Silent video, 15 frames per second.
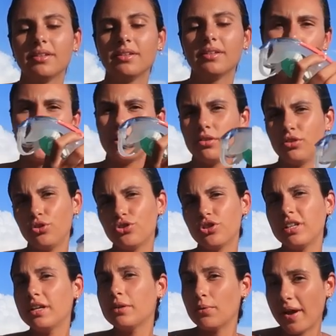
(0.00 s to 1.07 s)
You can
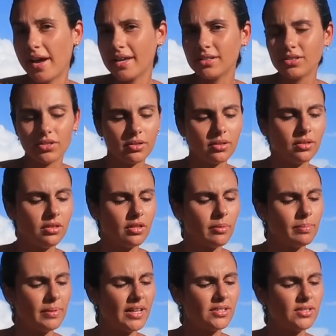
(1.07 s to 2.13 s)
usually rent in the
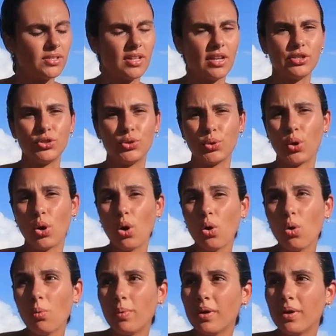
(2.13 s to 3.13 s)
places that you go,